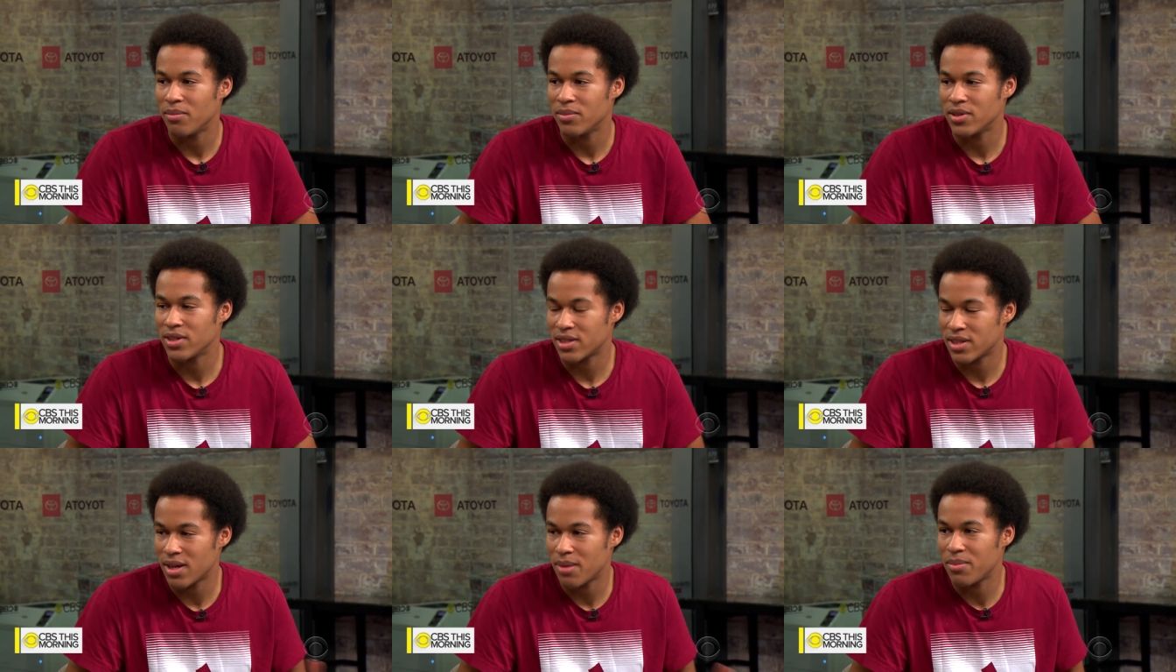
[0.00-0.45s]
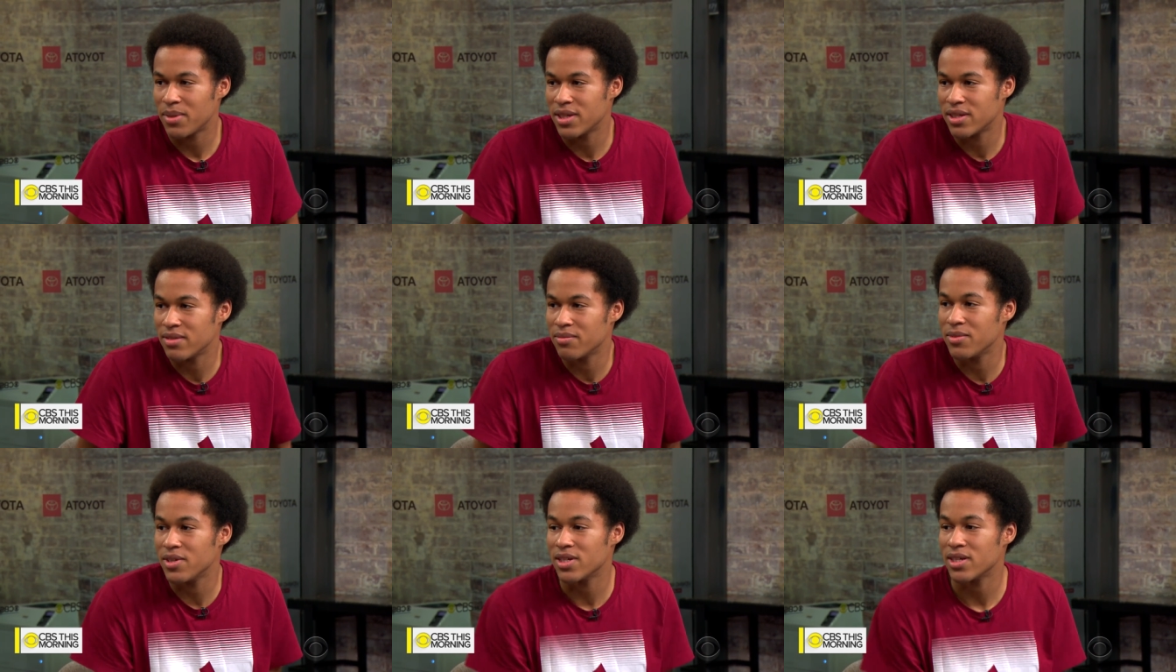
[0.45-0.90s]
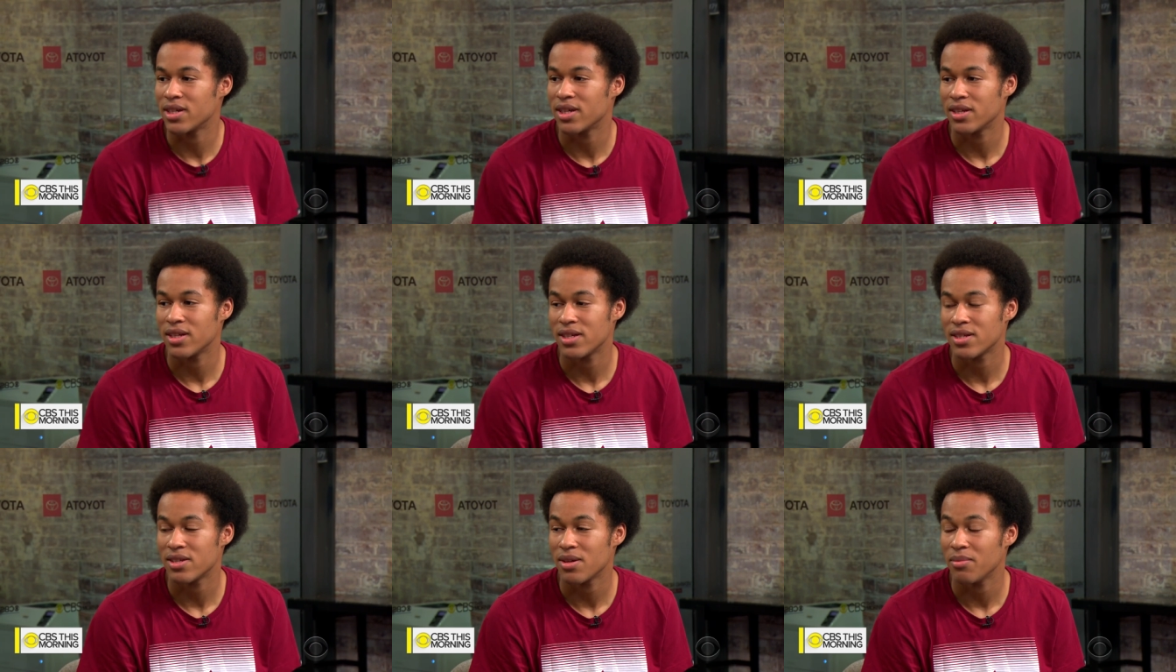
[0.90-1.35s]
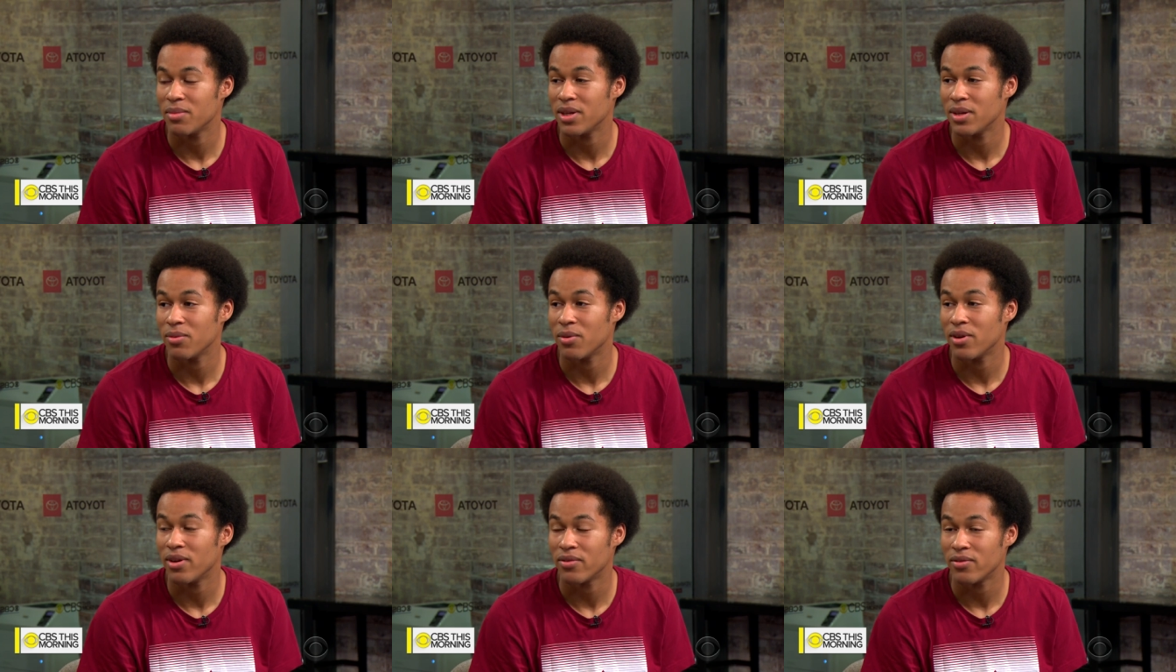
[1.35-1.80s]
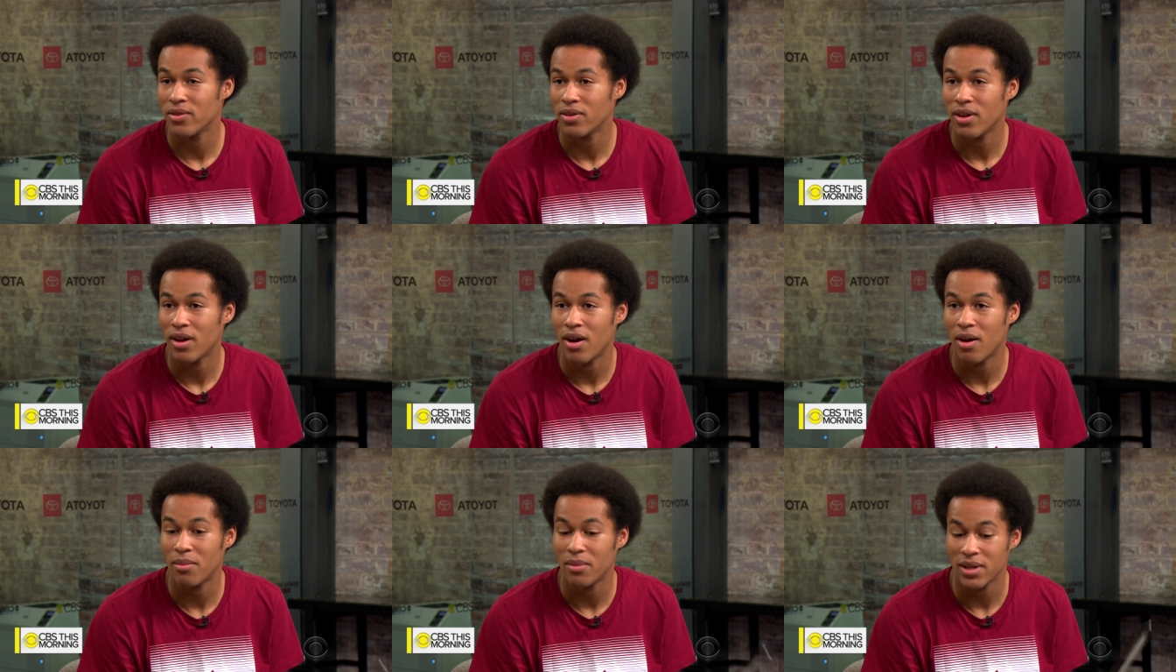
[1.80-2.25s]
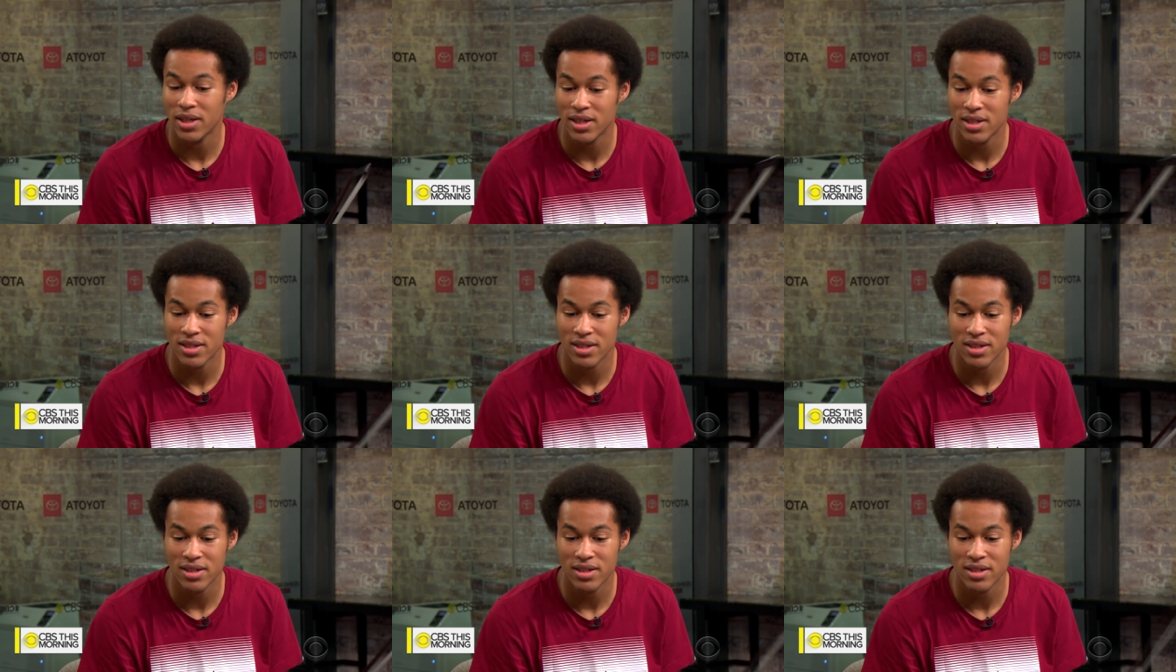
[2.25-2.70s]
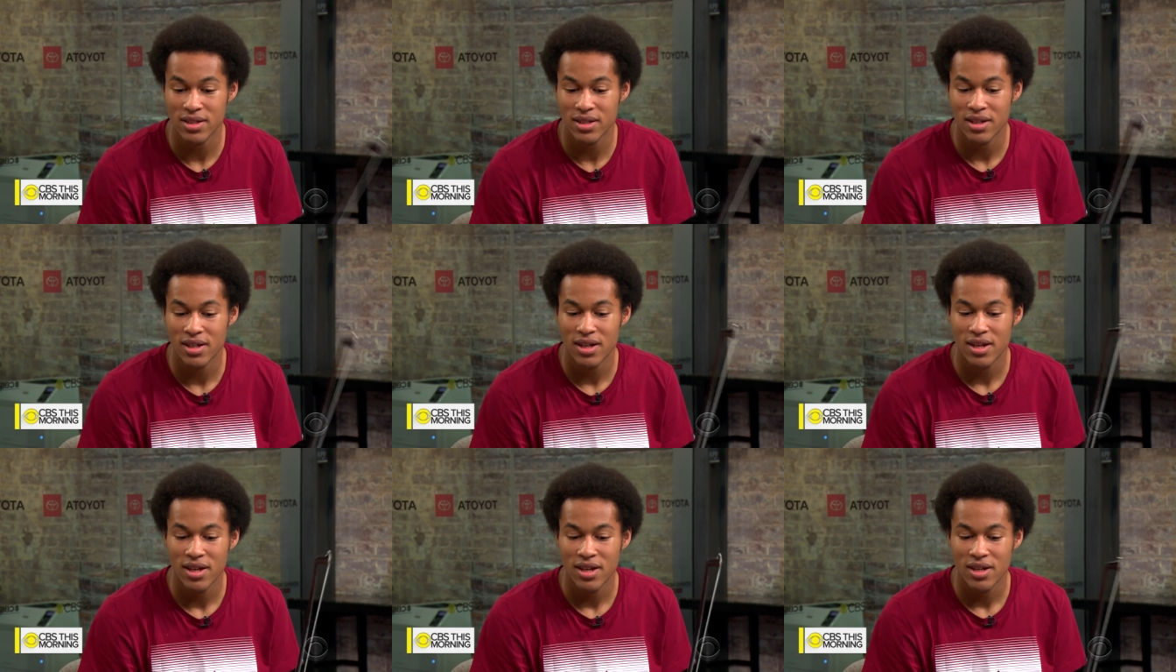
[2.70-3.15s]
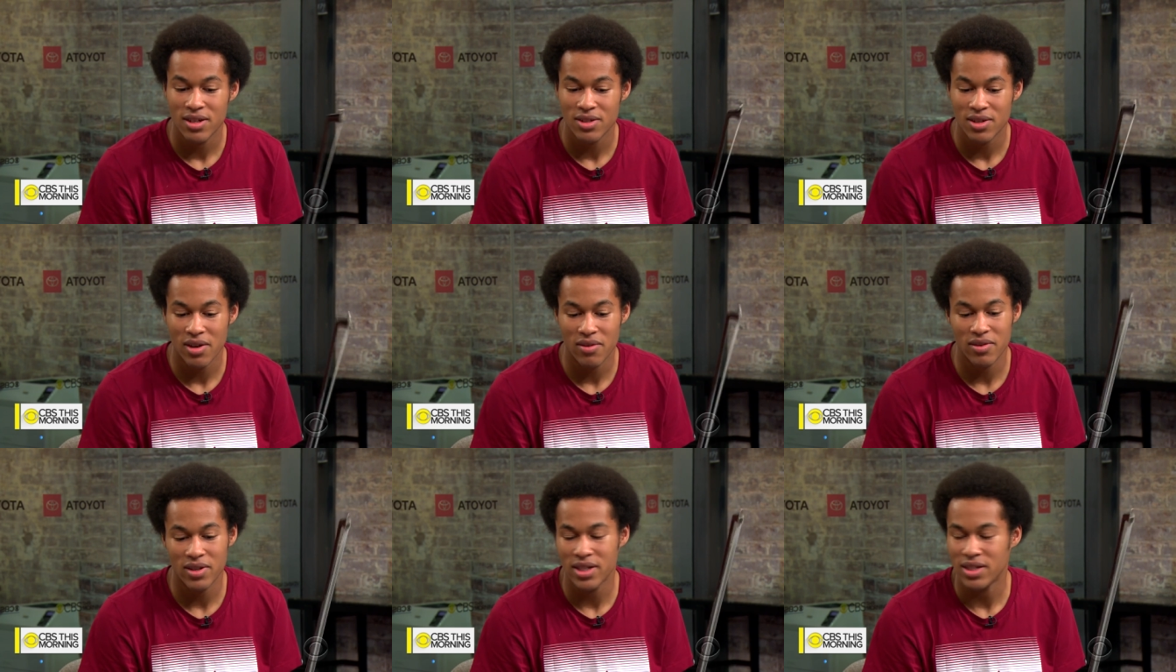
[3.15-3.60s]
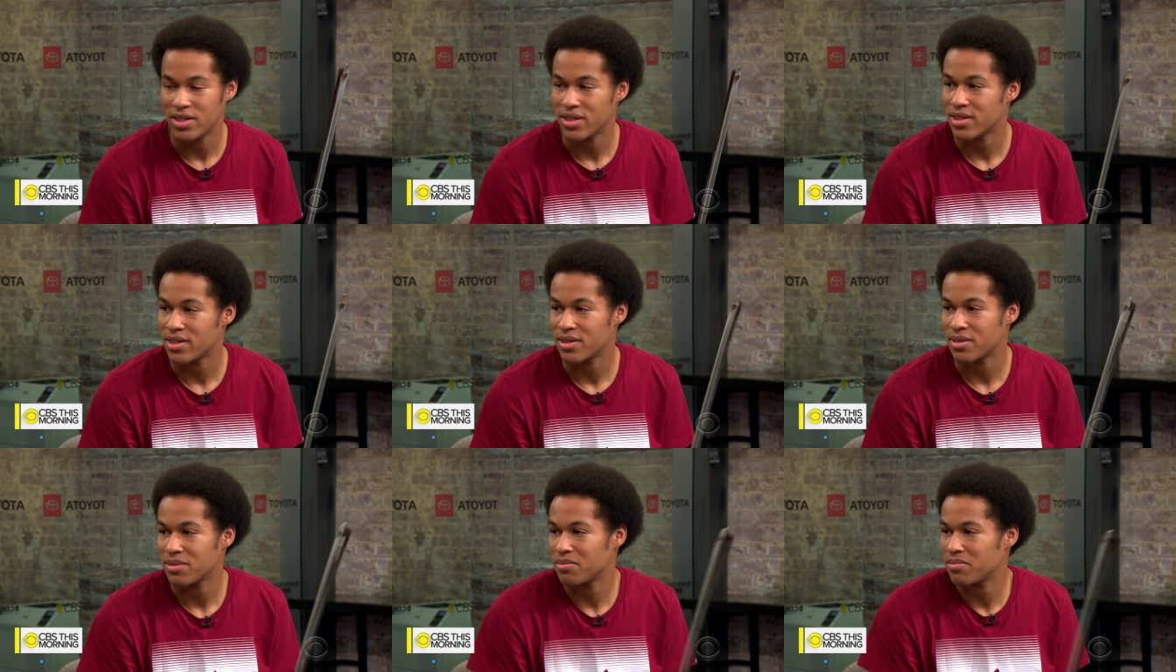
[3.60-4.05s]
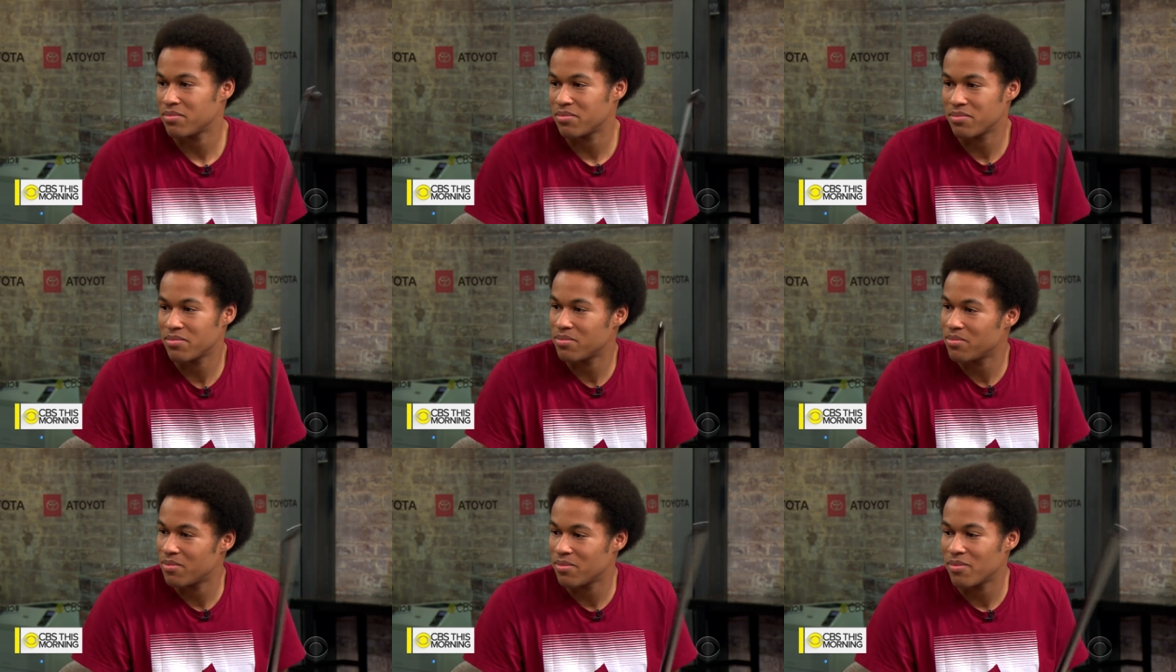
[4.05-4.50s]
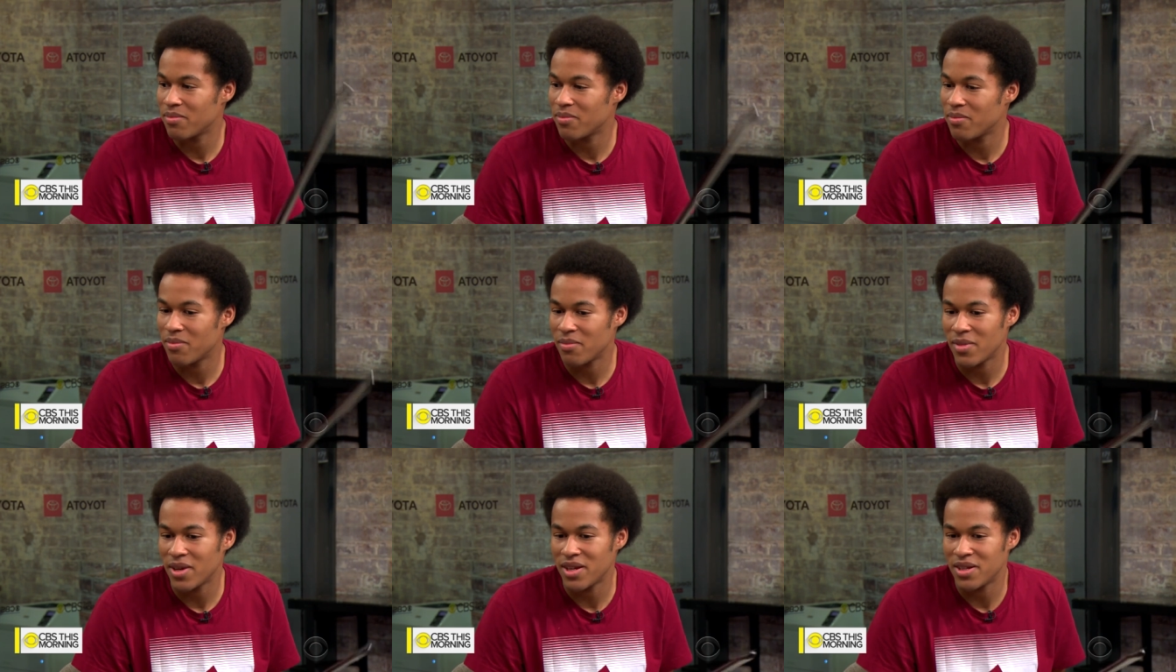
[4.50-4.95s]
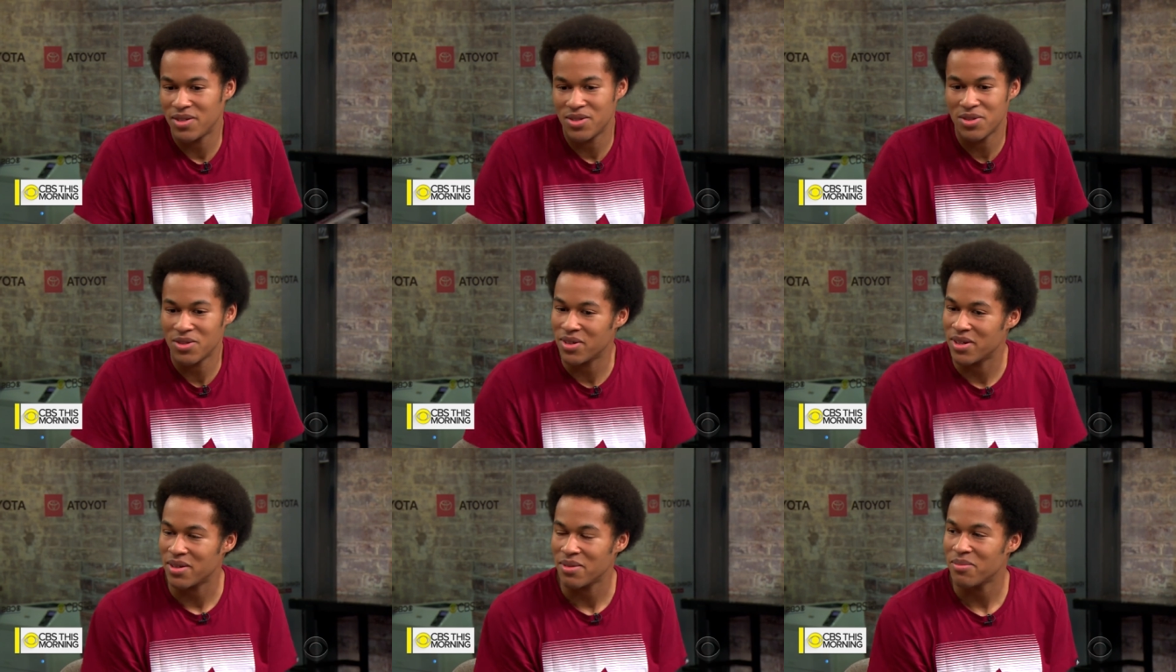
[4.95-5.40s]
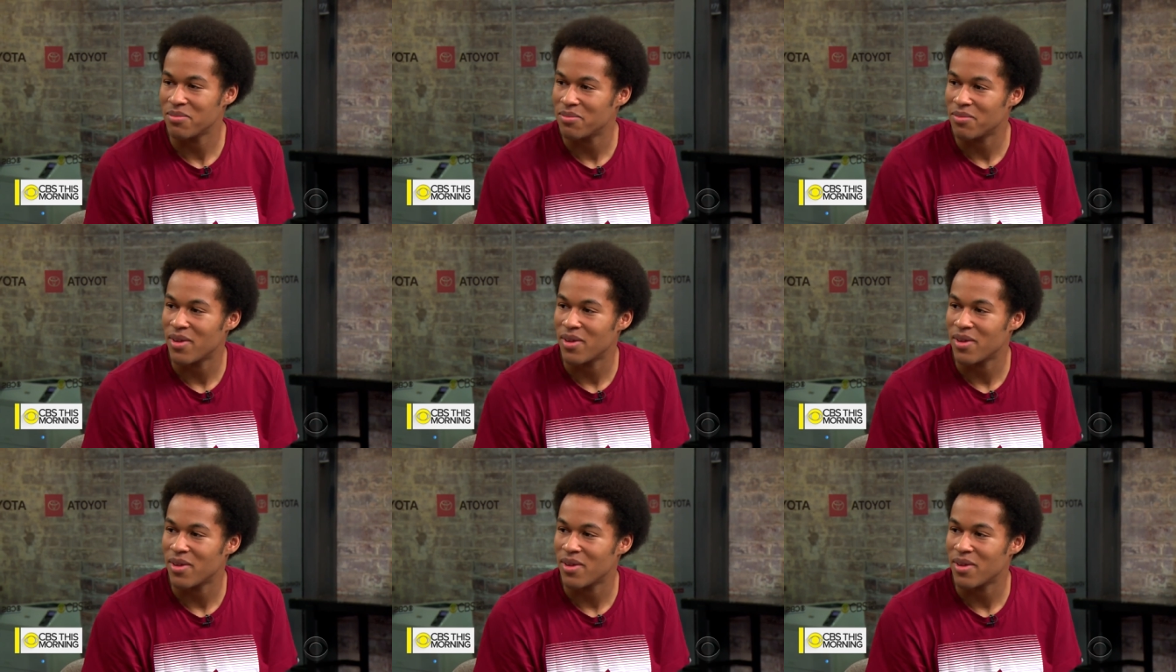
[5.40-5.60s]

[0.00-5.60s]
just that piece of music, and there's so many wonderful harmonies, and so I really just enjoy